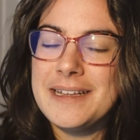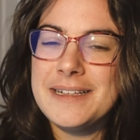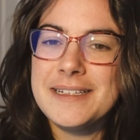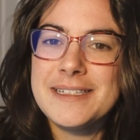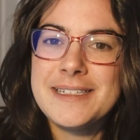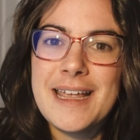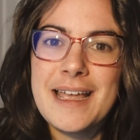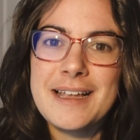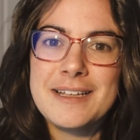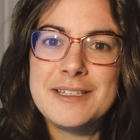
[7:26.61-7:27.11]

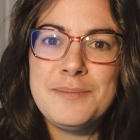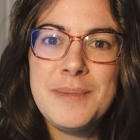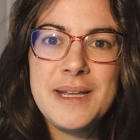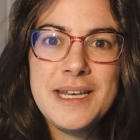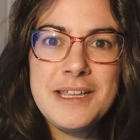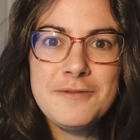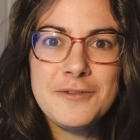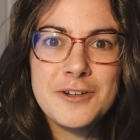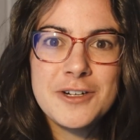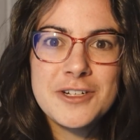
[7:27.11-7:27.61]
Instax
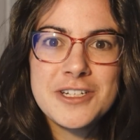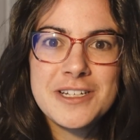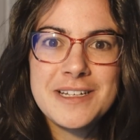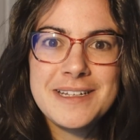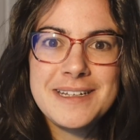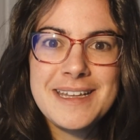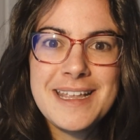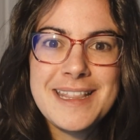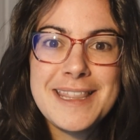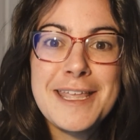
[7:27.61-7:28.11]
mini
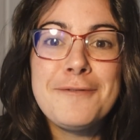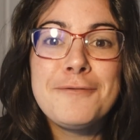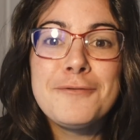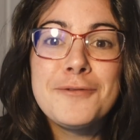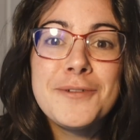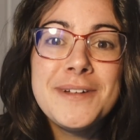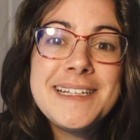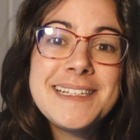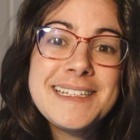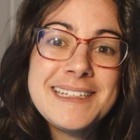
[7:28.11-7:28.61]
version. They've
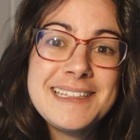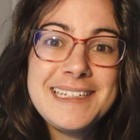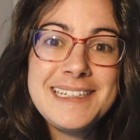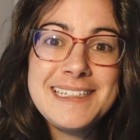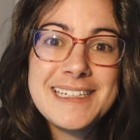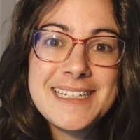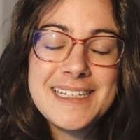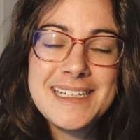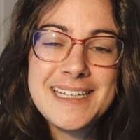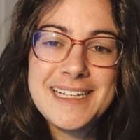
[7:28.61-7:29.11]
recently
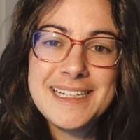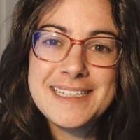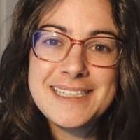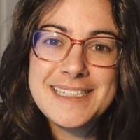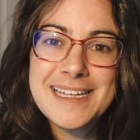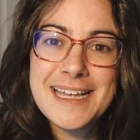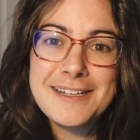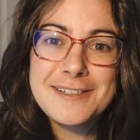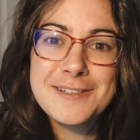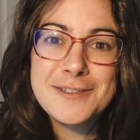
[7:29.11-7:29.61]
done an
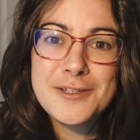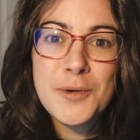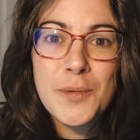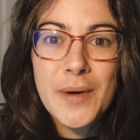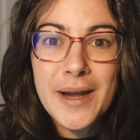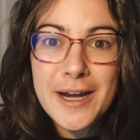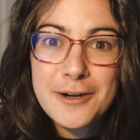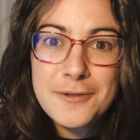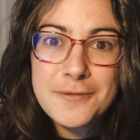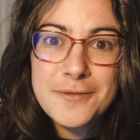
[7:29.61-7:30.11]
Instax
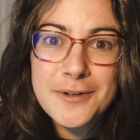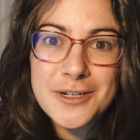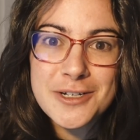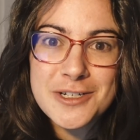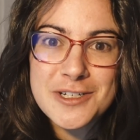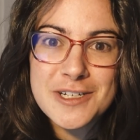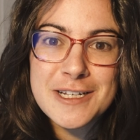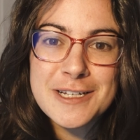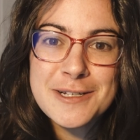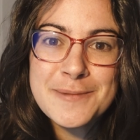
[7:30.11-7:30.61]
square
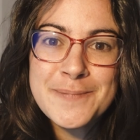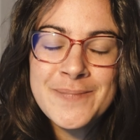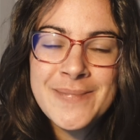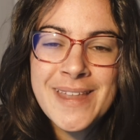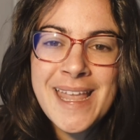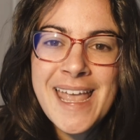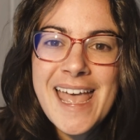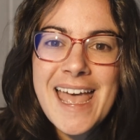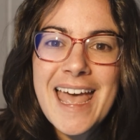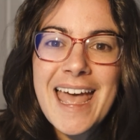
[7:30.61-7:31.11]
version.
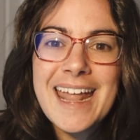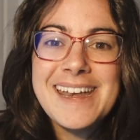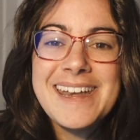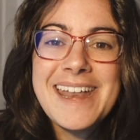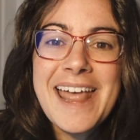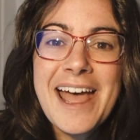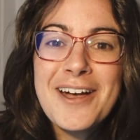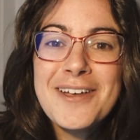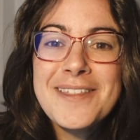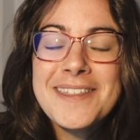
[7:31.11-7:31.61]
And
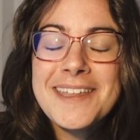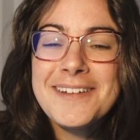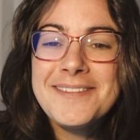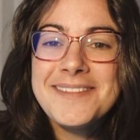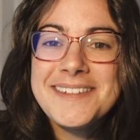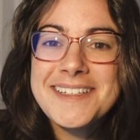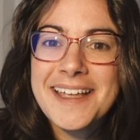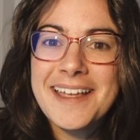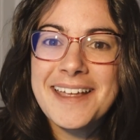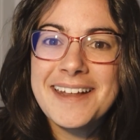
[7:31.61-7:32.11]
now
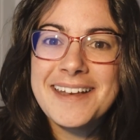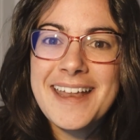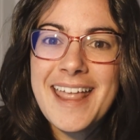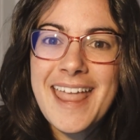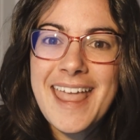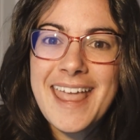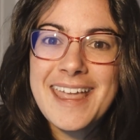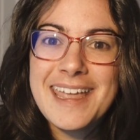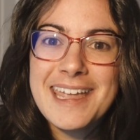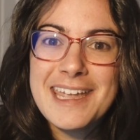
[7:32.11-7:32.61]
they've done
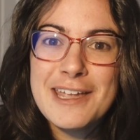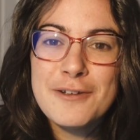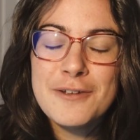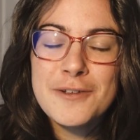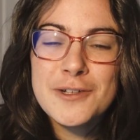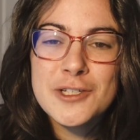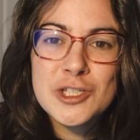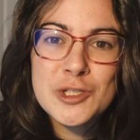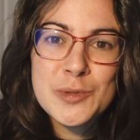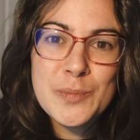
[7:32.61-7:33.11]
a
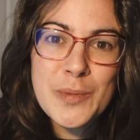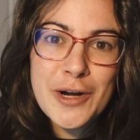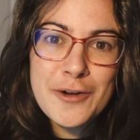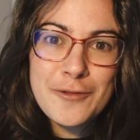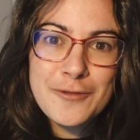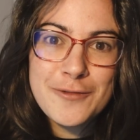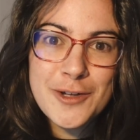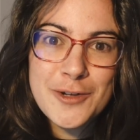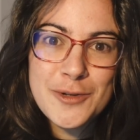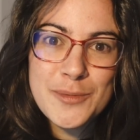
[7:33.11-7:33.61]

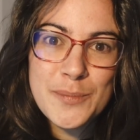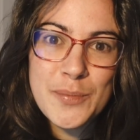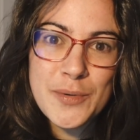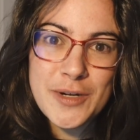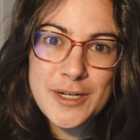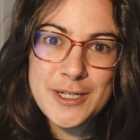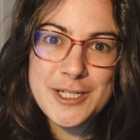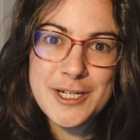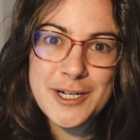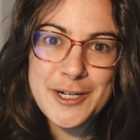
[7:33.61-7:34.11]
smartphone
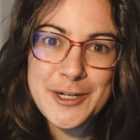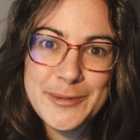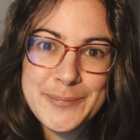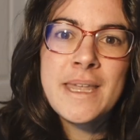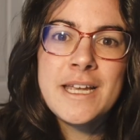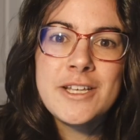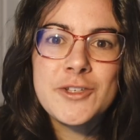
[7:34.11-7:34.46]
printer.